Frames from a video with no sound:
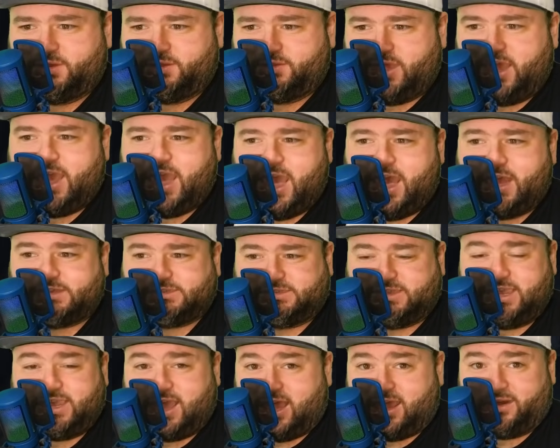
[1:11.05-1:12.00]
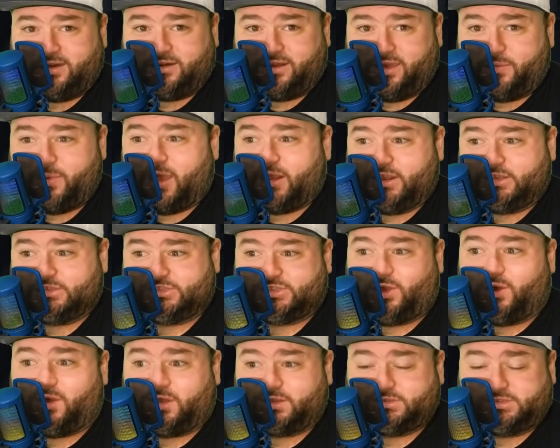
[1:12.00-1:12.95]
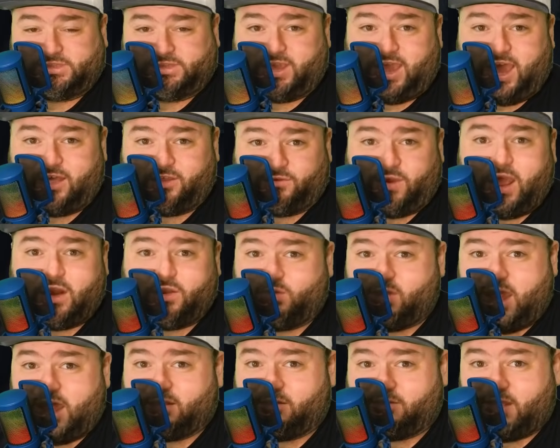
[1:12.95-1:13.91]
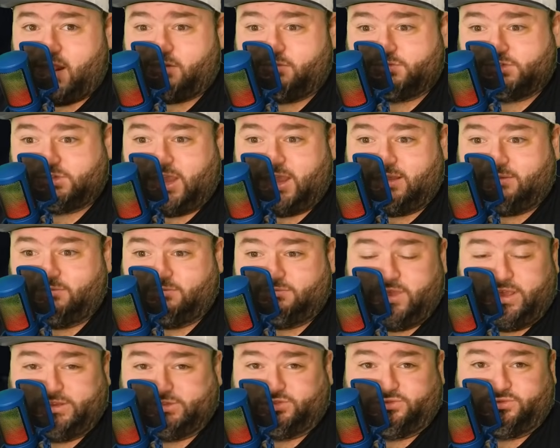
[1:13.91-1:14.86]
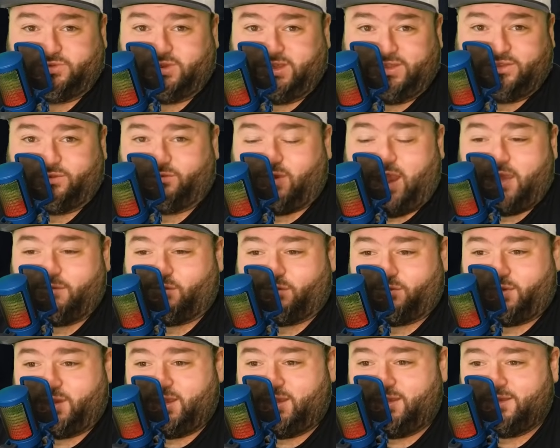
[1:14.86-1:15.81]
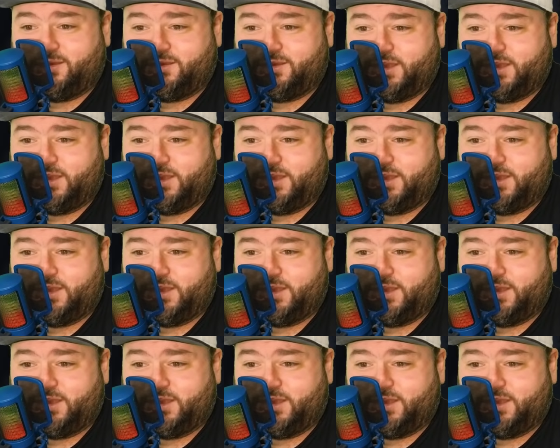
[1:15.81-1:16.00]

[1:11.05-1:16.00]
They asked Deion about his thoughts of the Colorado-Colorado State history and the rivalry.